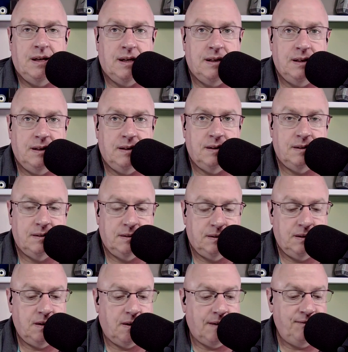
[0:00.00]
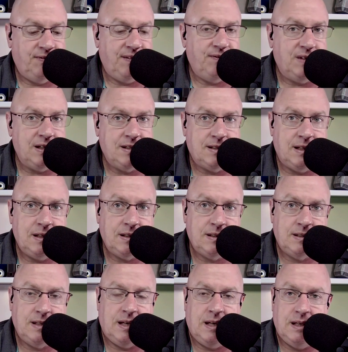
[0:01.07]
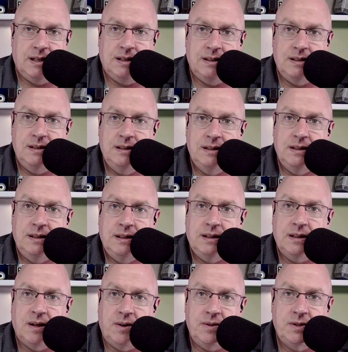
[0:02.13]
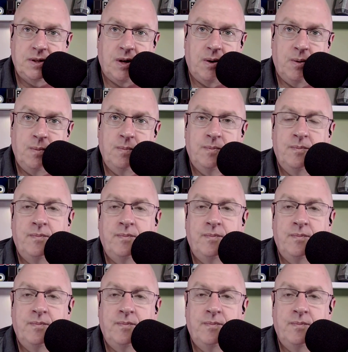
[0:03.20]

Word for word: I uh, am too. You know, I'm 56 and, you know, so.